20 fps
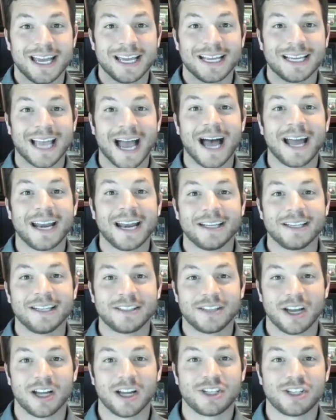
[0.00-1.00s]
Got in
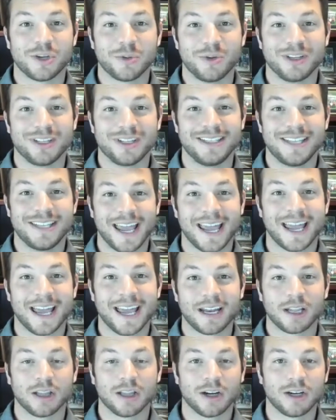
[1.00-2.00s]
touch with
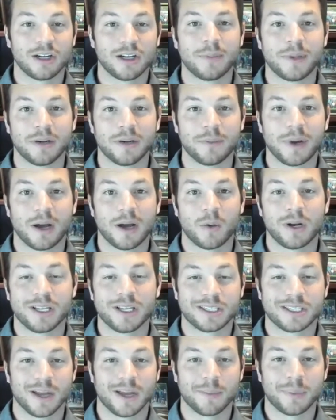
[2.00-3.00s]
Dan, learned a bit about what
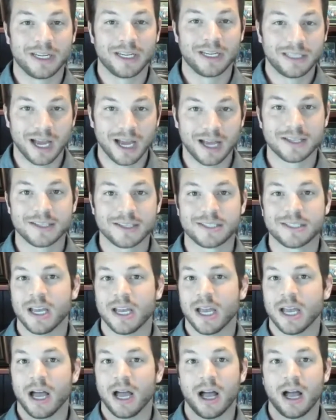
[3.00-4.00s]
his company does,
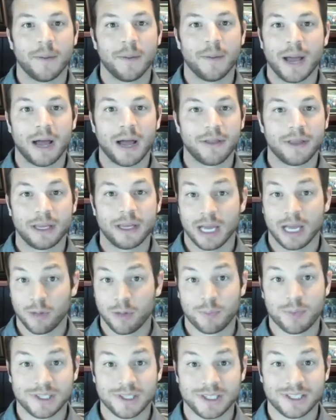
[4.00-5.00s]
how they
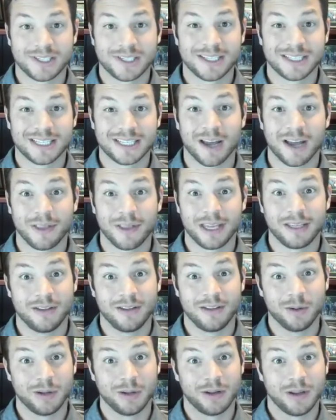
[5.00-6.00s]
help businesses, how they
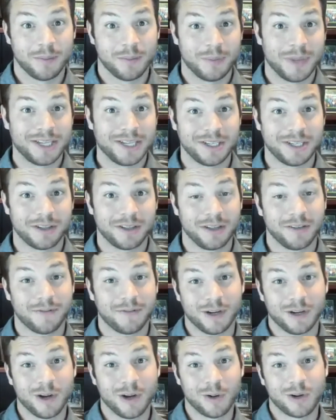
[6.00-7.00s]
do it basically
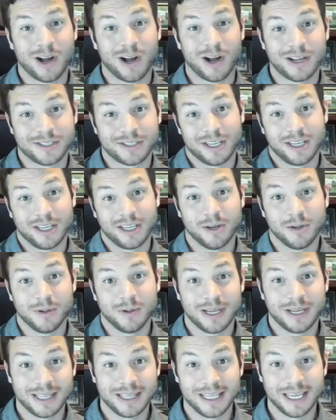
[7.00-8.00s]
for no cost to you.
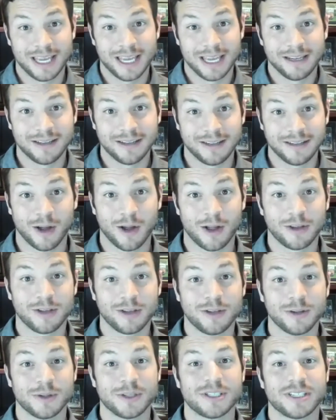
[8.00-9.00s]
In the end, all you
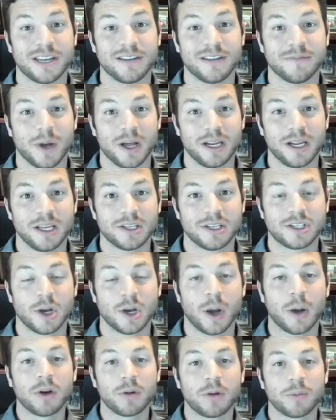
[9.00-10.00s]
do is save money. And so
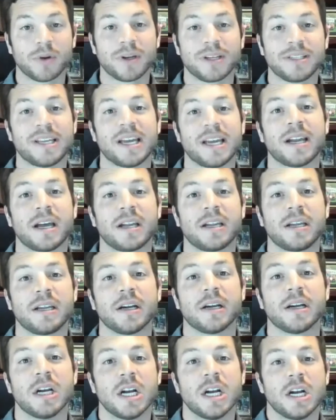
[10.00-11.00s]
I want to bring Dan on
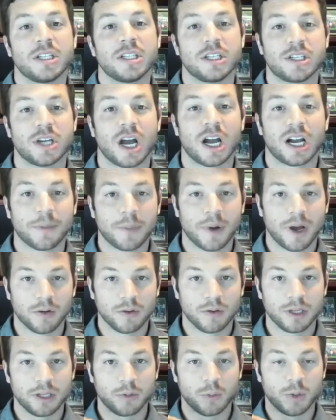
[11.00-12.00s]
here to talk about
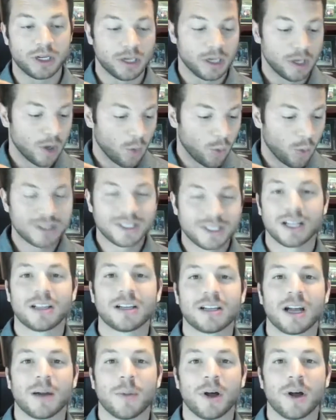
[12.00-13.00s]
really what
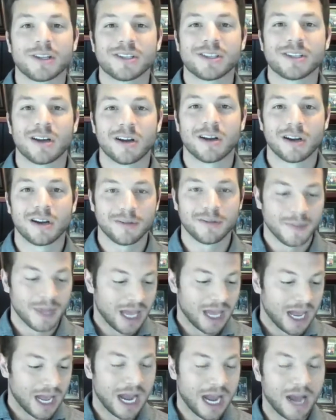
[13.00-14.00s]
telecom audits are,
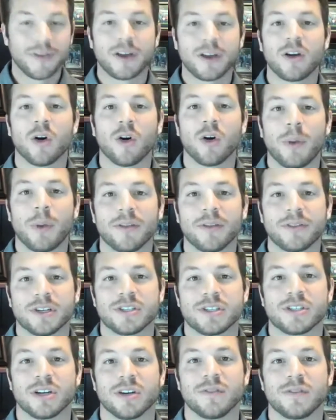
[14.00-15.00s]
how they go about their
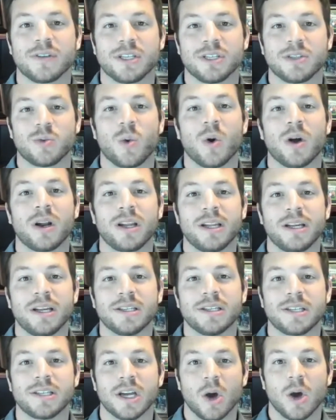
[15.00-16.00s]
services, what it
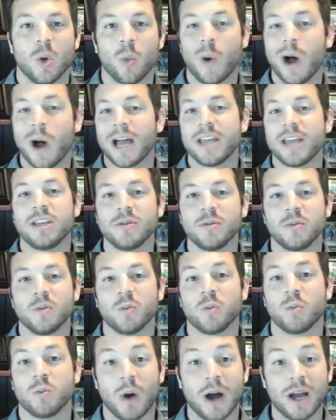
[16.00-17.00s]
is, why you
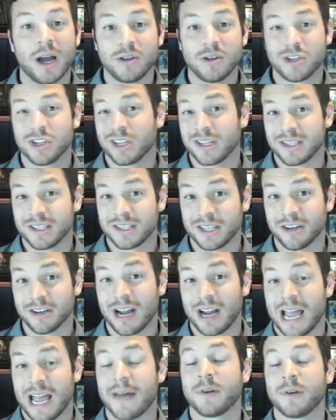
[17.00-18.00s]
should consider
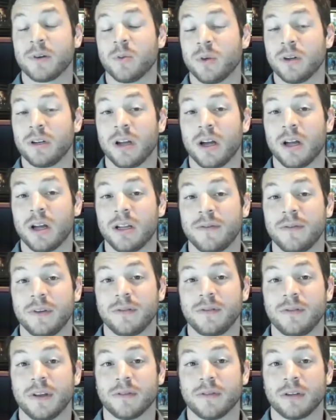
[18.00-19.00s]
having one done if
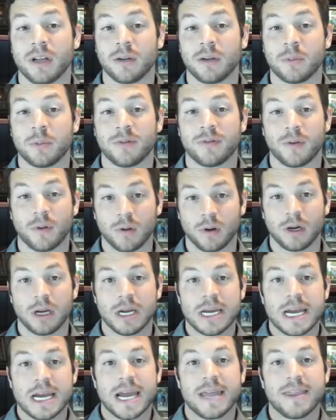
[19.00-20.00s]
you've never done it before,
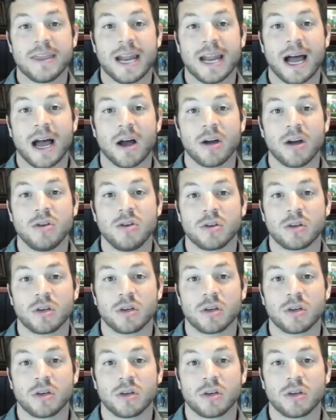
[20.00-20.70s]
and then how we